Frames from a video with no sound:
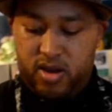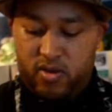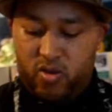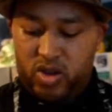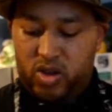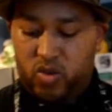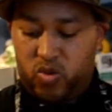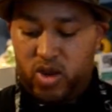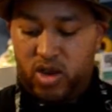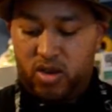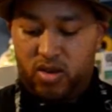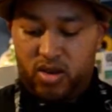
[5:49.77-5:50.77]
Once a week,
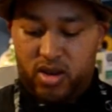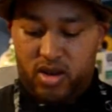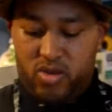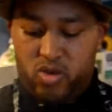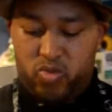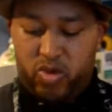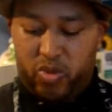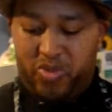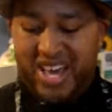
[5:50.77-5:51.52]
you can get a little bit of